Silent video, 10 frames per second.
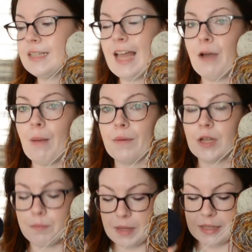I wound
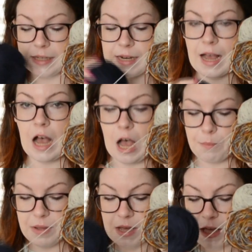up picking
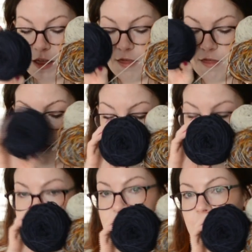up
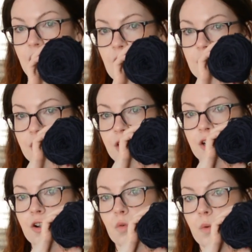this
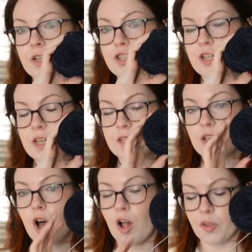color, which is
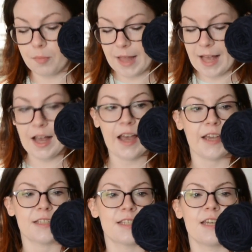called Black
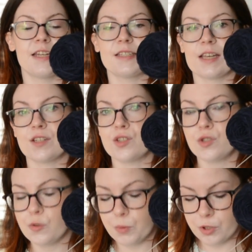Ice. It is a
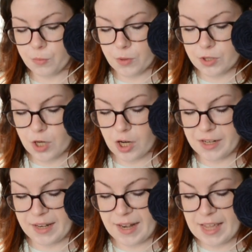super duper
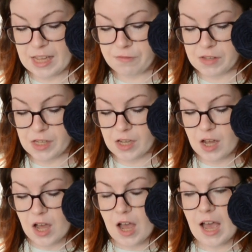dark navy,
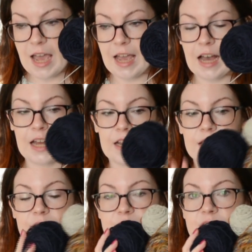and
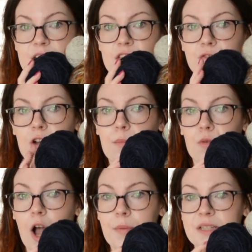this is from
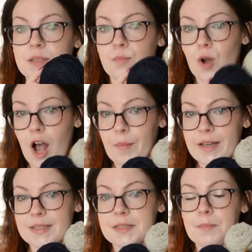Robin's
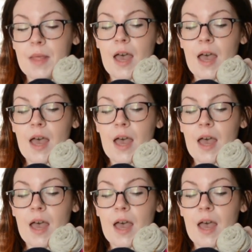Promise.